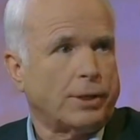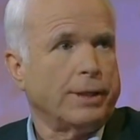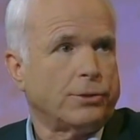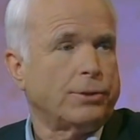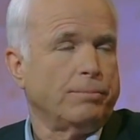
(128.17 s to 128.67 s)
that
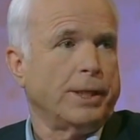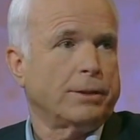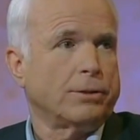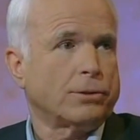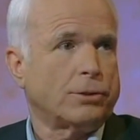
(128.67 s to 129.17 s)
states should
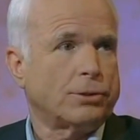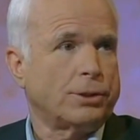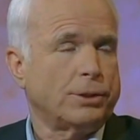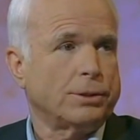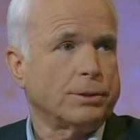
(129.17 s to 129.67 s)
make those
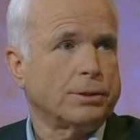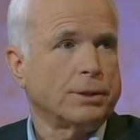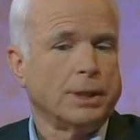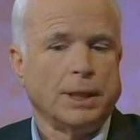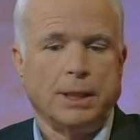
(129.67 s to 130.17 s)
decisions.